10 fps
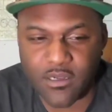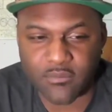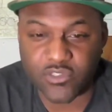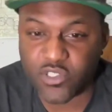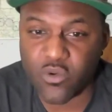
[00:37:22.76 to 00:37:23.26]

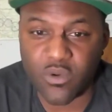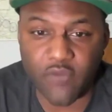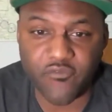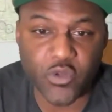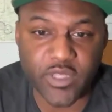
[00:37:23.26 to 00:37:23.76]
So a
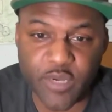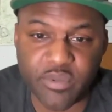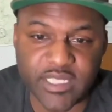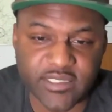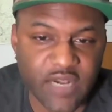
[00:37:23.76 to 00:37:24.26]
few of the
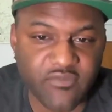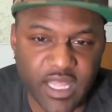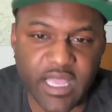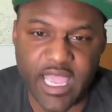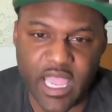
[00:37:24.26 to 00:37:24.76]
airplanes that I
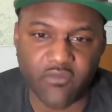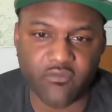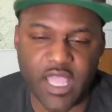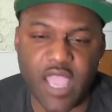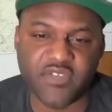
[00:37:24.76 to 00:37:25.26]
fly have
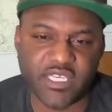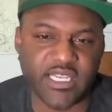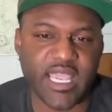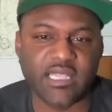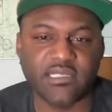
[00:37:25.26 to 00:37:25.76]

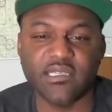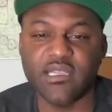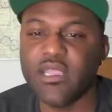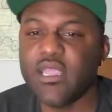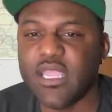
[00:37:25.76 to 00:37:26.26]
TCAS,
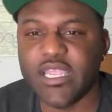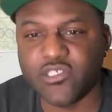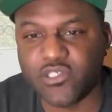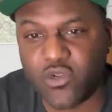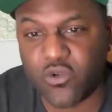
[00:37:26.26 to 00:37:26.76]
and
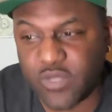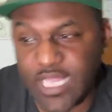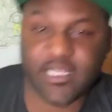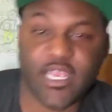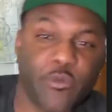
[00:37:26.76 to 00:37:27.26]
so
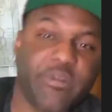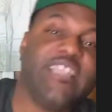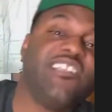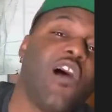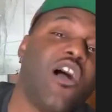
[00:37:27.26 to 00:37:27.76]
like the
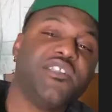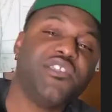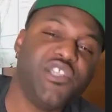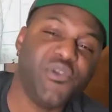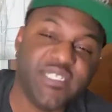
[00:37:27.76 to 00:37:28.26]
airplane's talking to
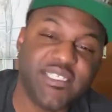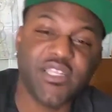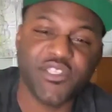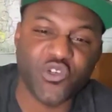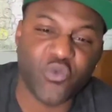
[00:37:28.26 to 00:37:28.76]
you and
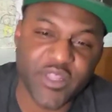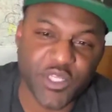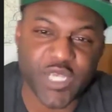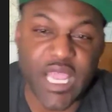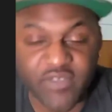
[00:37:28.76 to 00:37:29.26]
telling you where the
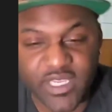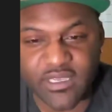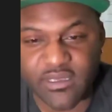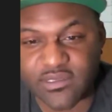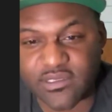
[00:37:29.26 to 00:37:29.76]
traffic
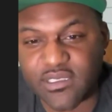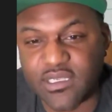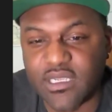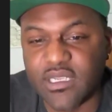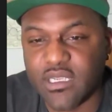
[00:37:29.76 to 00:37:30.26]
is
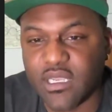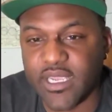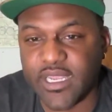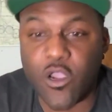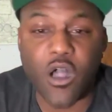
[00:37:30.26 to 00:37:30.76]

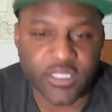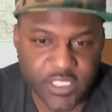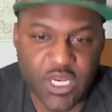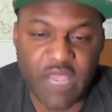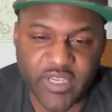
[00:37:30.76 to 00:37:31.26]
and calling the
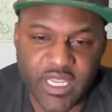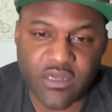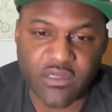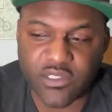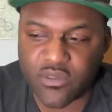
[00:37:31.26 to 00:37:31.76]
traffic
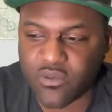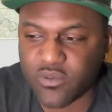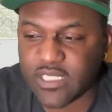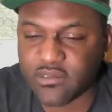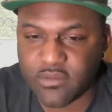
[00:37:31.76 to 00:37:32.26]
out. So
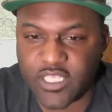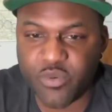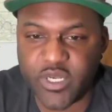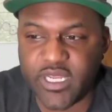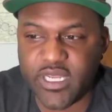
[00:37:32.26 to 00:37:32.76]
that's
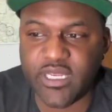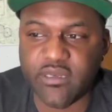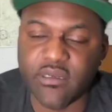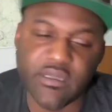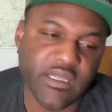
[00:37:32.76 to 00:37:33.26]
pretty neat.
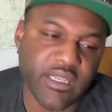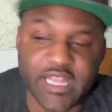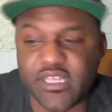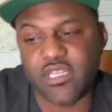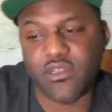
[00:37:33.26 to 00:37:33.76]

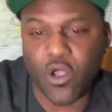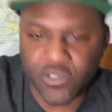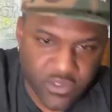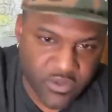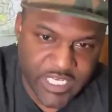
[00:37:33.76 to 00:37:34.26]
And then
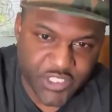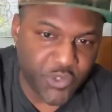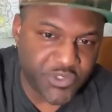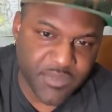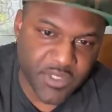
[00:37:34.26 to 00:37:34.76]
also it
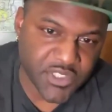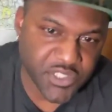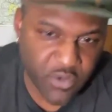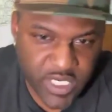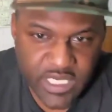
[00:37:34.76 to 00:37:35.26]
shows up on the
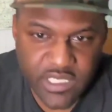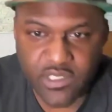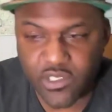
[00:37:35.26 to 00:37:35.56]
screen.